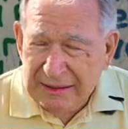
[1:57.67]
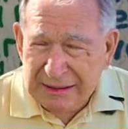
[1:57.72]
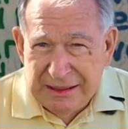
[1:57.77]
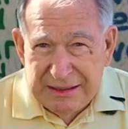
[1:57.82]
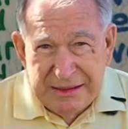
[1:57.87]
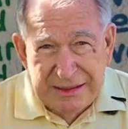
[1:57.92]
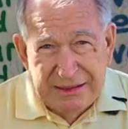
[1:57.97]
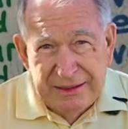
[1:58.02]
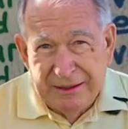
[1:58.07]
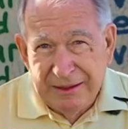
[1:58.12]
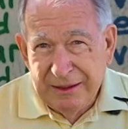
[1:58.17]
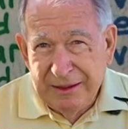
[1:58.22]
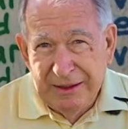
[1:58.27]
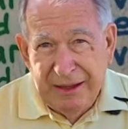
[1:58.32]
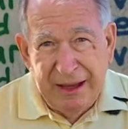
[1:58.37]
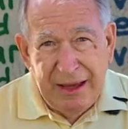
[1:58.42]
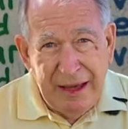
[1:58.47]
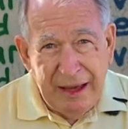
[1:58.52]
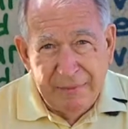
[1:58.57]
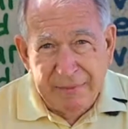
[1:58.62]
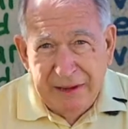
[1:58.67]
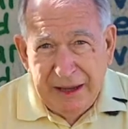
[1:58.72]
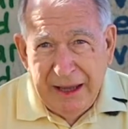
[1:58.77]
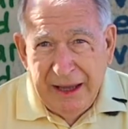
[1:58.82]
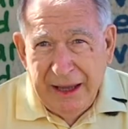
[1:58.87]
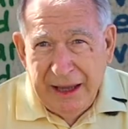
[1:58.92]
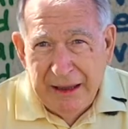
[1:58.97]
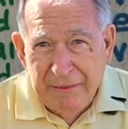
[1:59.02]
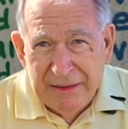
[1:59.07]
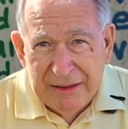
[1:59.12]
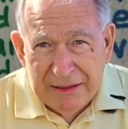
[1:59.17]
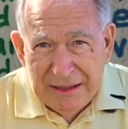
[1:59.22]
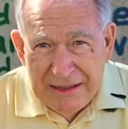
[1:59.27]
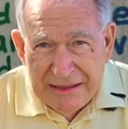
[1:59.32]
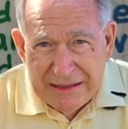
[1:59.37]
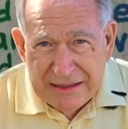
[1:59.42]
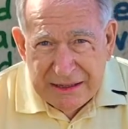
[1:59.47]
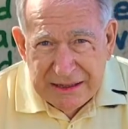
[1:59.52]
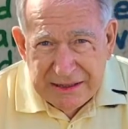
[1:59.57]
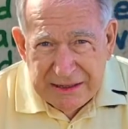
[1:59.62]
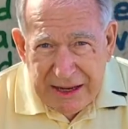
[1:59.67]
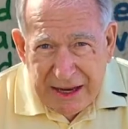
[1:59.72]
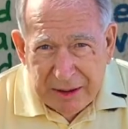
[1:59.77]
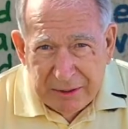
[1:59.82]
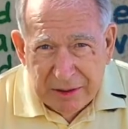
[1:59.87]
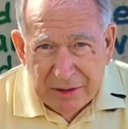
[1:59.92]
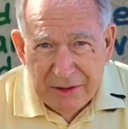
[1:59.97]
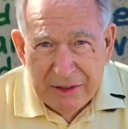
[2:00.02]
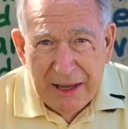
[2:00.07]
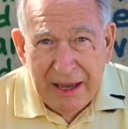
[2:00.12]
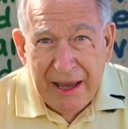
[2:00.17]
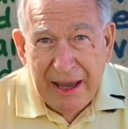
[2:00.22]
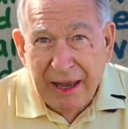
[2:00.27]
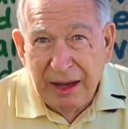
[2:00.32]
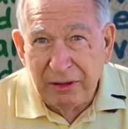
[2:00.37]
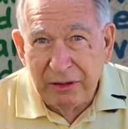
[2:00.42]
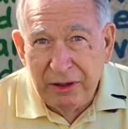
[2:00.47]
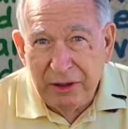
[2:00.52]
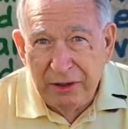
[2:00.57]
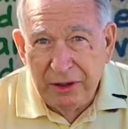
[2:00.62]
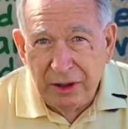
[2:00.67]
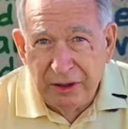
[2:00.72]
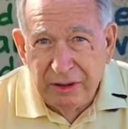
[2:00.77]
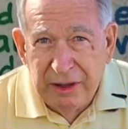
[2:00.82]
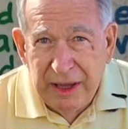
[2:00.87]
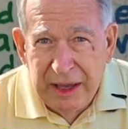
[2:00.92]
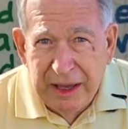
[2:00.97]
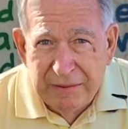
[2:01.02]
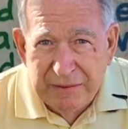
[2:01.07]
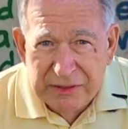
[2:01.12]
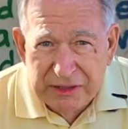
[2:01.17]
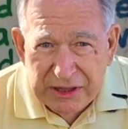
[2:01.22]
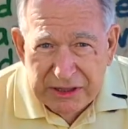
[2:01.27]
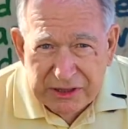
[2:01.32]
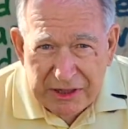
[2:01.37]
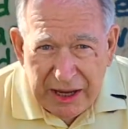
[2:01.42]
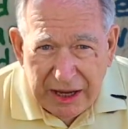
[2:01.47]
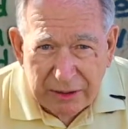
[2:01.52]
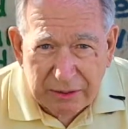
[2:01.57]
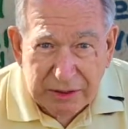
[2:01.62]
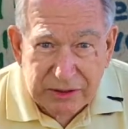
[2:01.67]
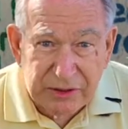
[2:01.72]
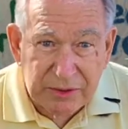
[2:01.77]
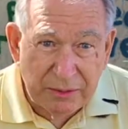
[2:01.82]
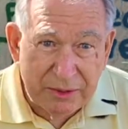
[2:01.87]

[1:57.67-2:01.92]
Listen, you have to have at least 6 hours. How do you know you have 6 hours?